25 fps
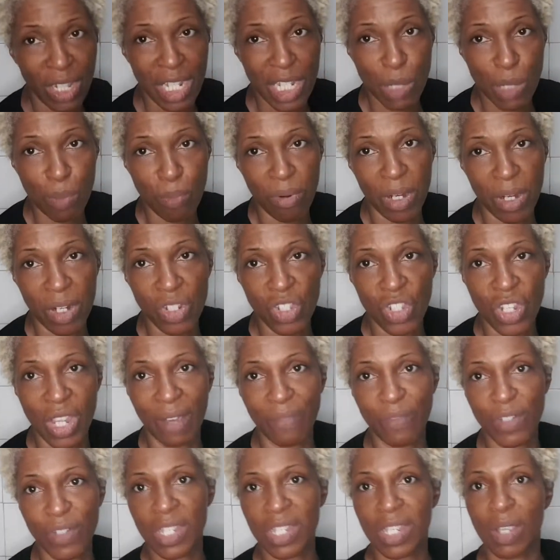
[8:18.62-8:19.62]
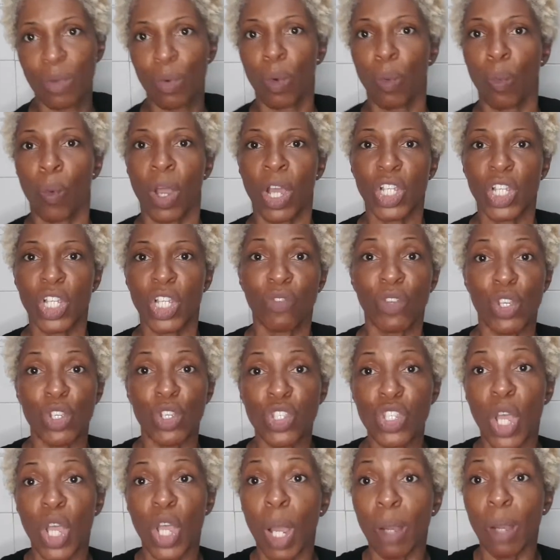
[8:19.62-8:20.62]
of these products, you have to see what works for you.
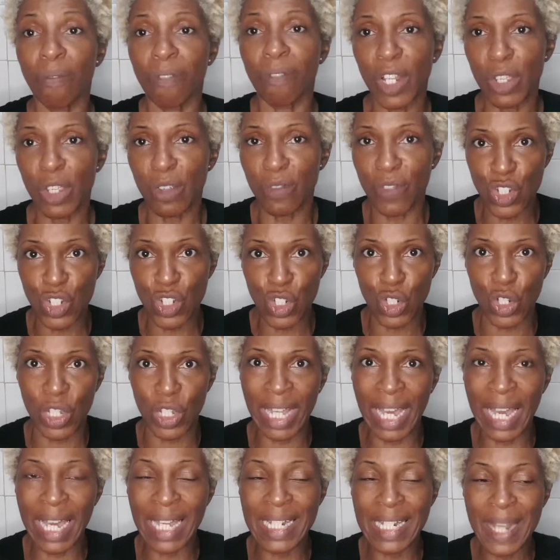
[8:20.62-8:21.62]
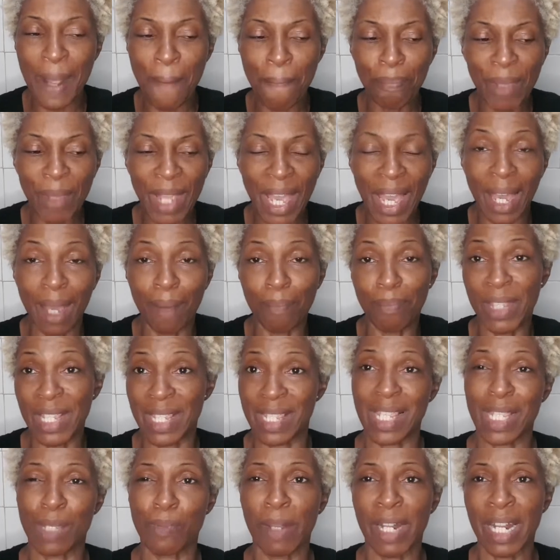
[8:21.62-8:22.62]
So hopefully you've enjoyed that.
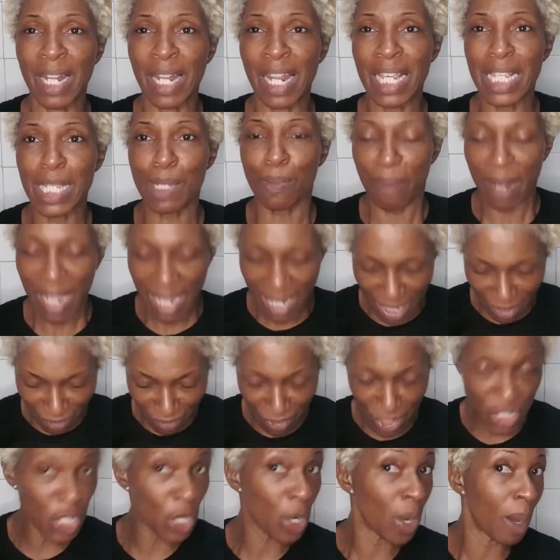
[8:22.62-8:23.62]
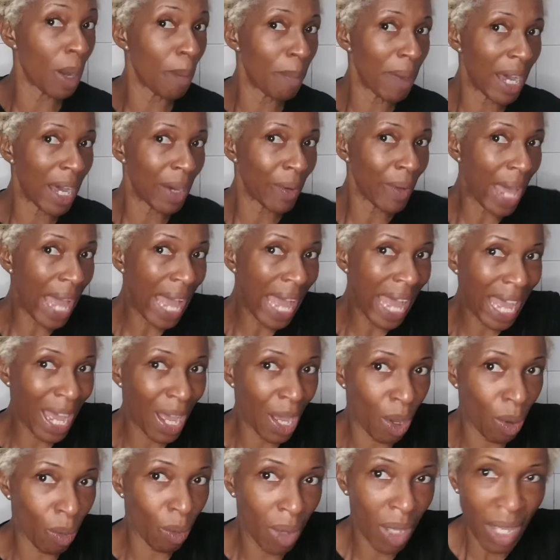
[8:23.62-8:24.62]
This has been an explainer video about
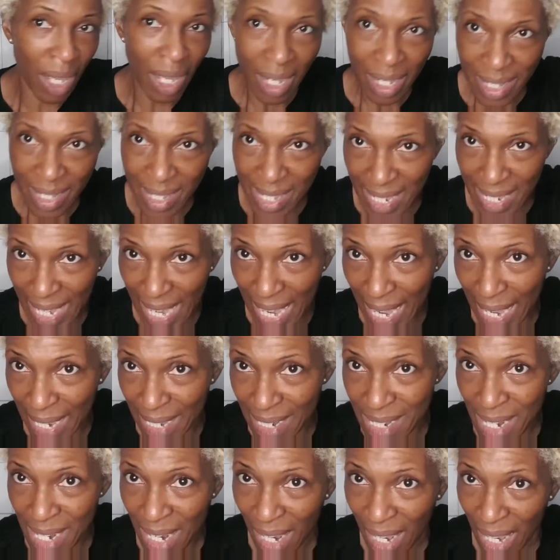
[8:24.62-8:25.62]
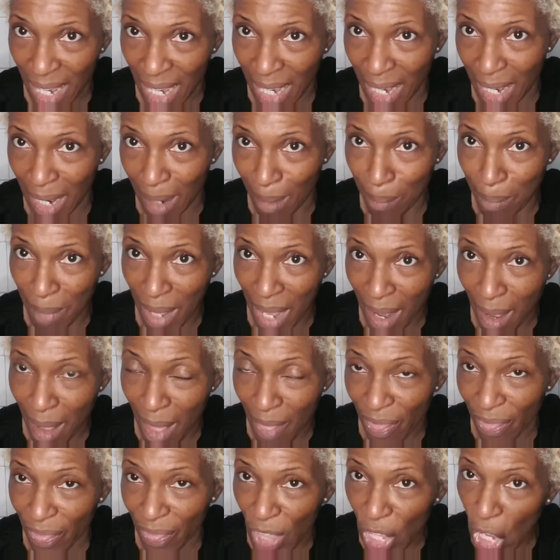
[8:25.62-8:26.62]
how to get
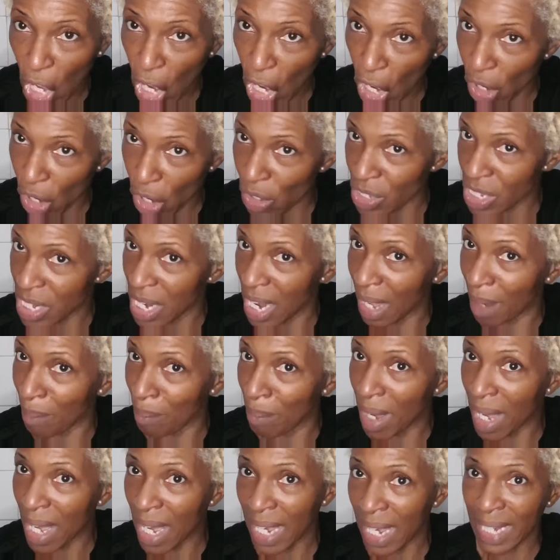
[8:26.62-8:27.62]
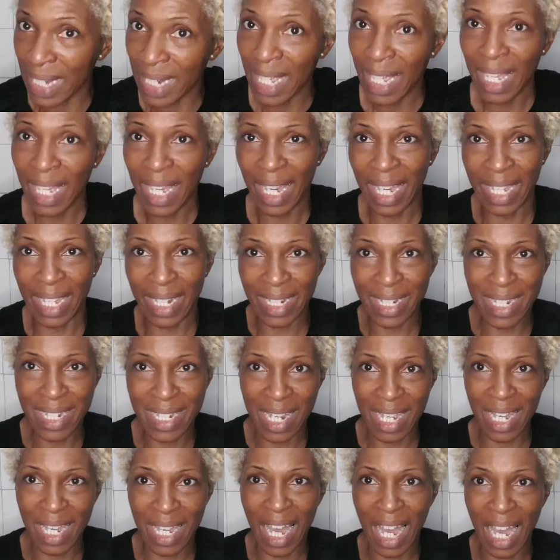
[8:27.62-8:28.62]
curls like mine, and
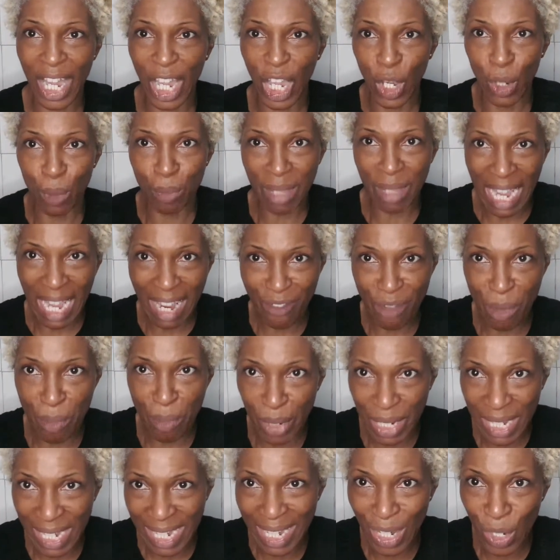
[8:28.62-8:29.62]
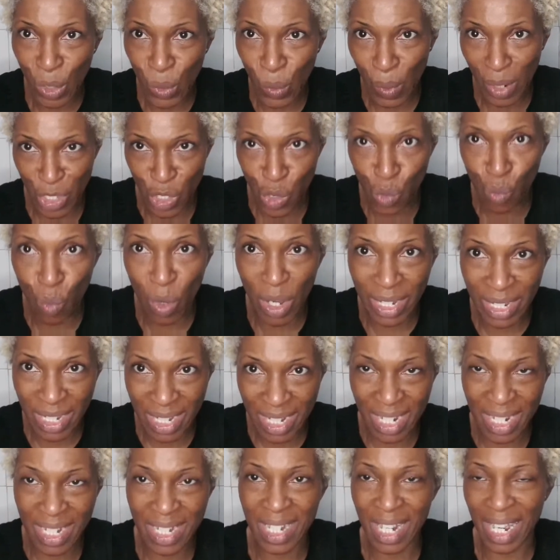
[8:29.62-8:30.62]
I hope that everybody who has
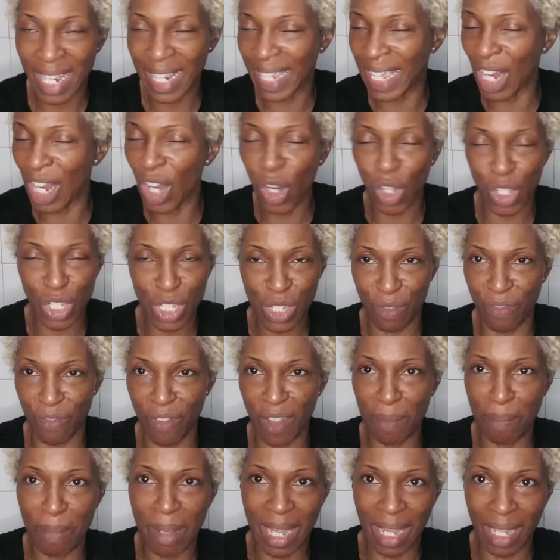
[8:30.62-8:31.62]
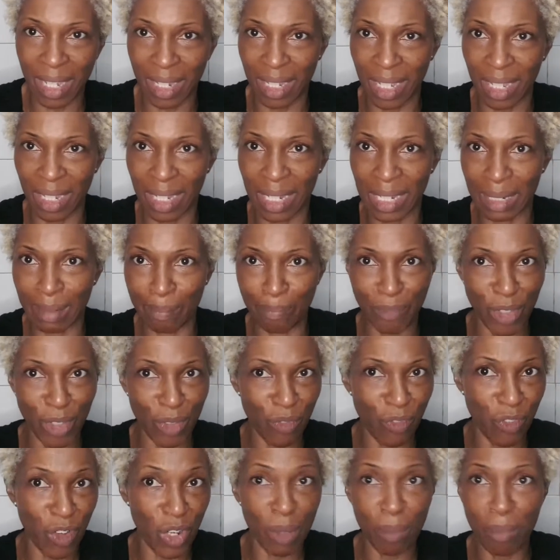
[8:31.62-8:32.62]
wondered, I get lots of feedback.
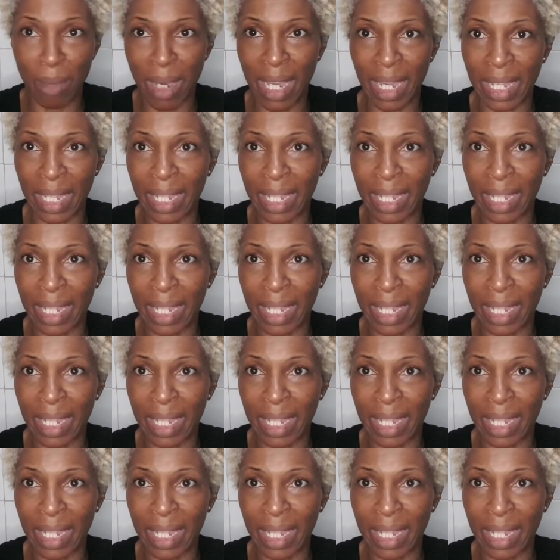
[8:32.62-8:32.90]
Follow